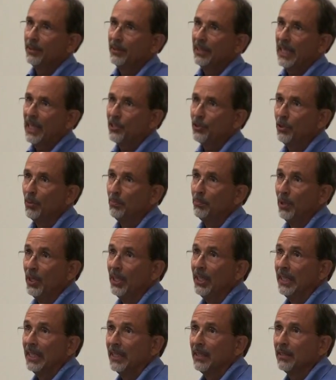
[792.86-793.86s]
the actual
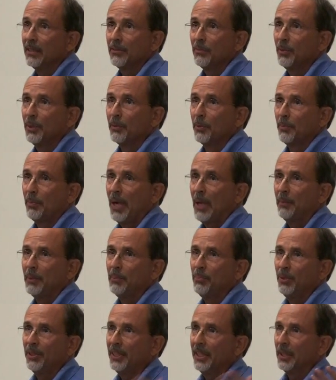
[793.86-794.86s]
burning, we were
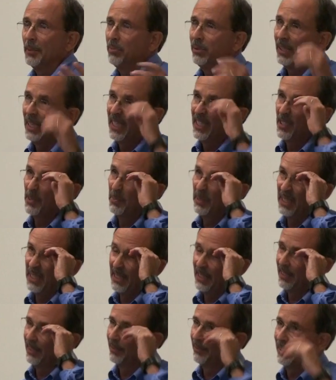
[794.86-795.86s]
probably putting in plots
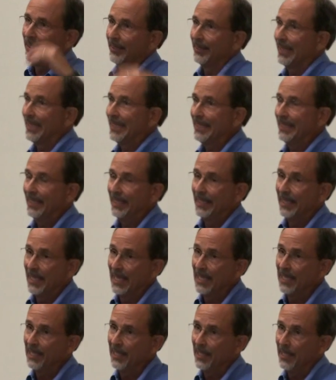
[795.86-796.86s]
beginning around
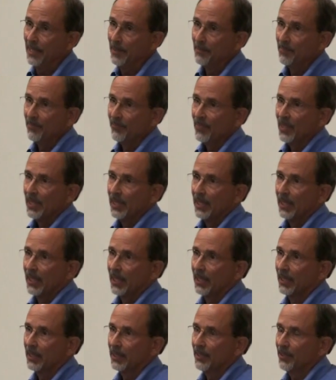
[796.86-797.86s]
1990,
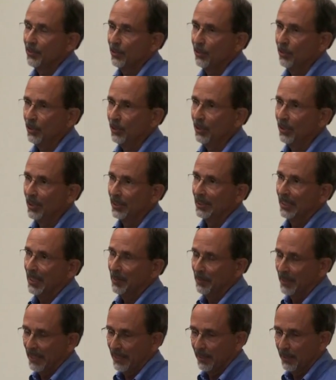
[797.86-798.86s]
because it took a long
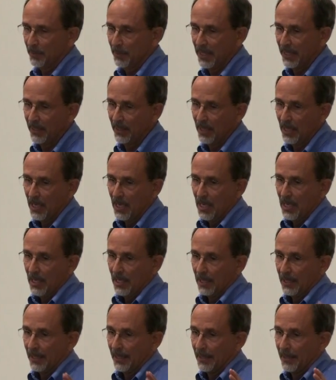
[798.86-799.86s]
time to get them in.
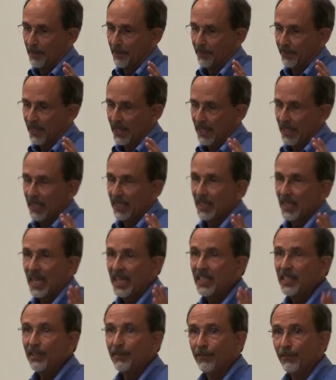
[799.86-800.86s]
In
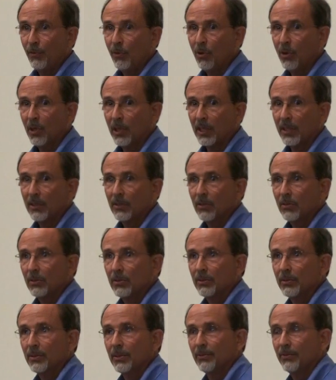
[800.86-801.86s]
94,
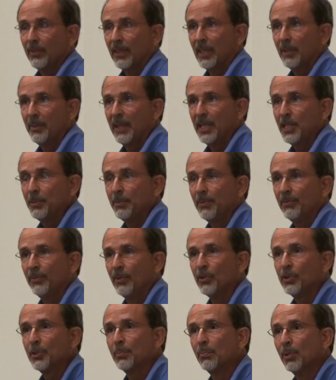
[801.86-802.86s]
the fire management
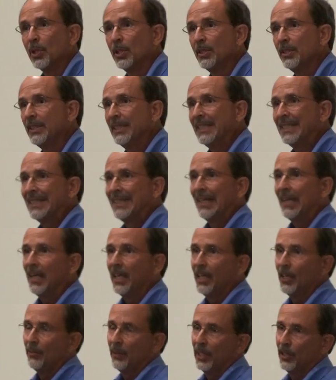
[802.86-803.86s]
folks burned the
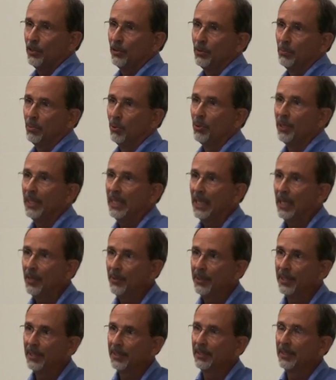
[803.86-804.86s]
entire Raccoon Point
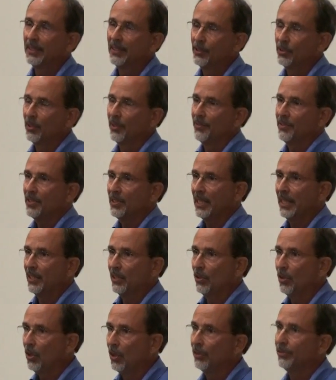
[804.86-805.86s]
area to sort of set
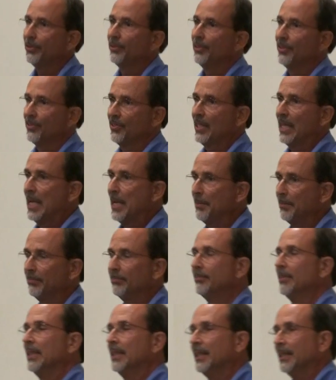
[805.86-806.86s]
it all to the
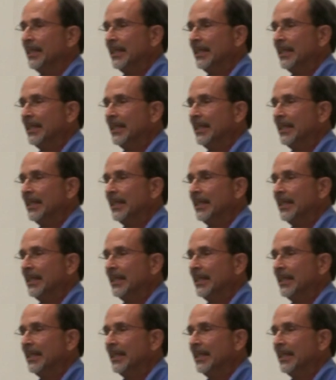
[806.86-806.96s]
same